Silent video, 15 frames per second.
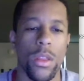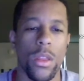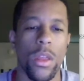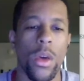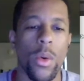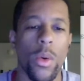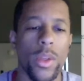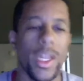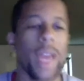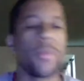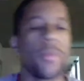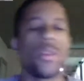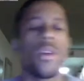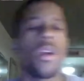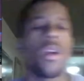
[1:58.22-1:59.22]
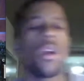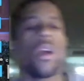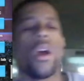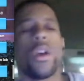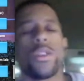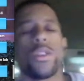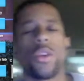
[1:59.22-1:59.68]
What types there are?
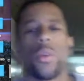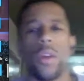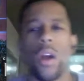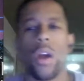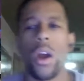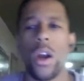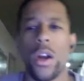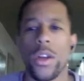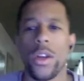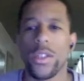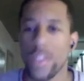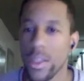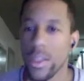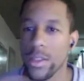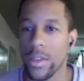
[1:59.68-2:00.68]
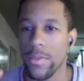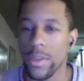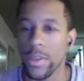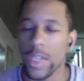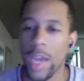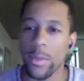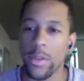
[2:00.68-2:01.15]
So there are 6 different
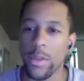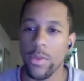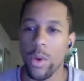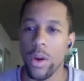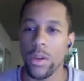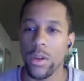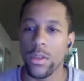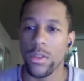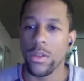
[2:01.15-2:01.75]
types of quarks.